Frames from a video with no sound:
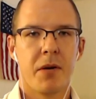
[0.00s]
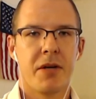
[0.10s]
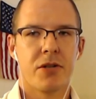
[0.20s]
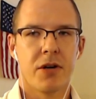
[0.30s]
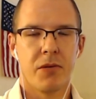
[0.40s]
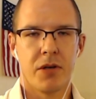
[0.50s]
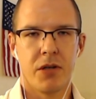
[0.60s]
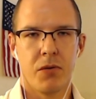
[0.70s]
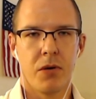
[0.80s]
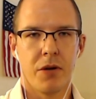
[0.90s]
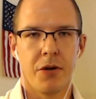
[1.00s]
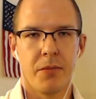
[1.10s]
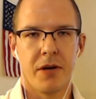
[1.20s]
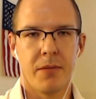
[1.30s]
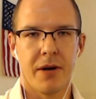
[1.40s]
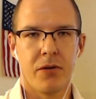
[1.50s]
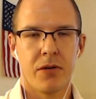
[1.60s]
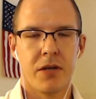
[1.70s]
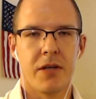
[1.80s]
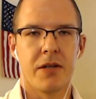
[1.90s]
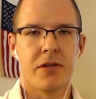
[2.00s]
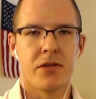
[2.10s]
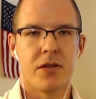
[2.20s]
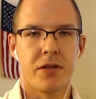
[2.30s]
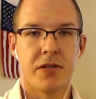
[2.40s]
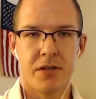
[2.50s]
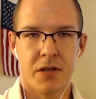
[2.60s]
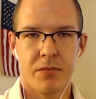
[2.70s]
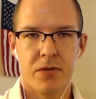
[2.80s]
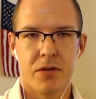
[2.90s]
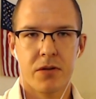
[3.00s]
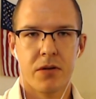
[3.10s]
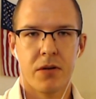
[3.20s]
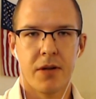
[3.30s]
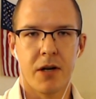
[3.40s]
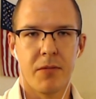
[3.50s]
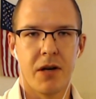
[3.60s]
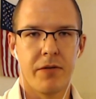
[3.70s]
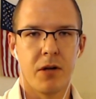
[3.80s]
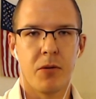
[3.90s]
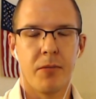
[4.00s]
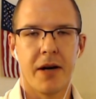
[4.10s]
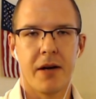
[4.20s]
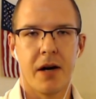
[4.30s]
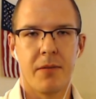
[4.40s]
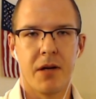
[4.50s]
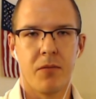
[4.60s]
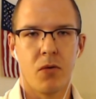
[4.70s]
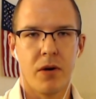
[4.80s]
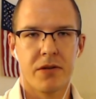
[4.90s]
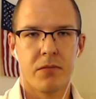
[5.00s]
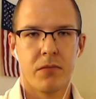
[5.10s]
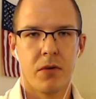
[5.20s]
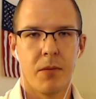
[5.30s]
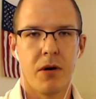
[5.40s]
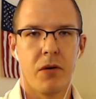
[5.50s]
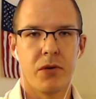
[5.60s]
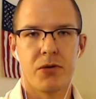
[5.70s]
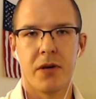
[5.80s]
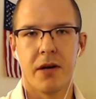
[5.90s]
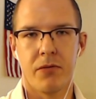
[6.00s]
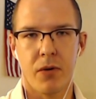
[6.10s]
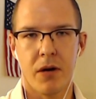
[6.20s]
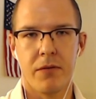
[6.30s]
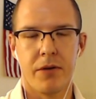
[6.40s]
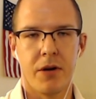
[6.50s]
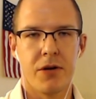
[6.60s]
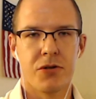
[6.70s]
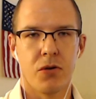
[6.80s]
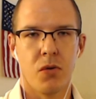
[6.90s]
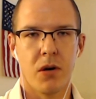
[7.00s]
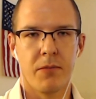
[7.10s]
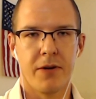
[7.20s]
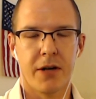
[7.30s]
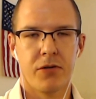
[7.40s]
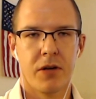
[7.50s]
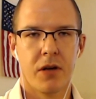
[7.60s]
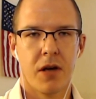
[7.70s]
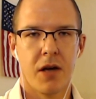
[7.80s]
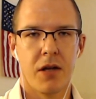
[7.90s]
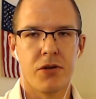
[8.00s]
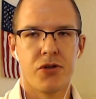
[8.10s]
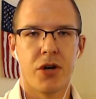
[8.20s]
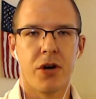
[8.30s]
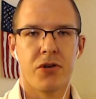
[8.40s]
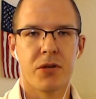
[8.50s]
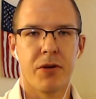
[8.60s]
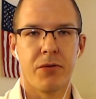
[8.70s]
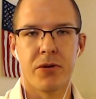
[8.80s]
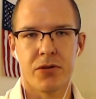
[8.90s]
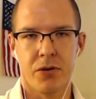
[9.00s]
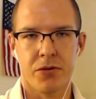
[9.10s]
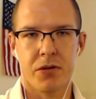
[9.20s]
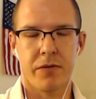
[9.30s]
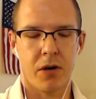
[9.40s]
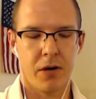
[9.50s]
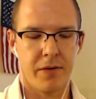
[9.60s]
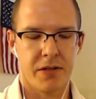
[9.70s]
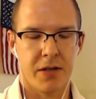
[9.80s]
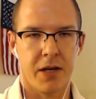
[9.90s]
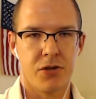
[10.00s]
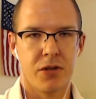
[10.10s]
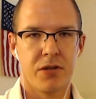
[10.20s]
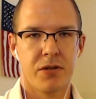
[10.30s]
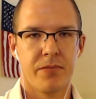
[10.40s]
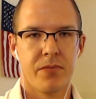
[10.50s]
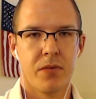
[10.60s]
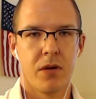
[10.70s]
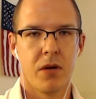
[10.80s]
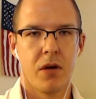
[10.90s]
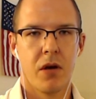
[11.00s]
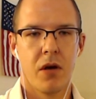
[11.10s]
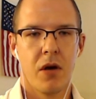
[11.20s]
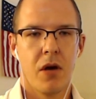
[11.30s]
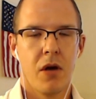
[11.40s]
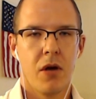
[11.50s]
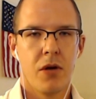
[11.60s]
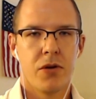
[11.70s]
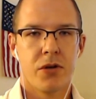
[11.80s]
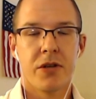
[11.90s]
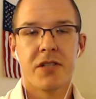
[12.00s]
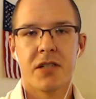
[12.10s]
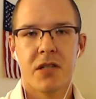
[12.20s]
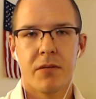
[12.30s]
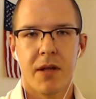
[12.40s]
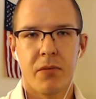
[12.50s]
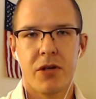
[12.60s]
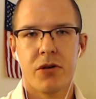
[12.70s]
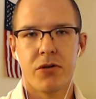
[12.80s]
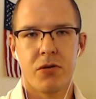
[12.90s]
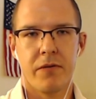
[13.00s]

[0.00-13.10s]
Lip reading: I'm going to be talking with you a little bit about is the systems that are made available by IBM Quantum, upon which we have run variational quantum factoring, and share some of the results of our investigations. So the system that we chose to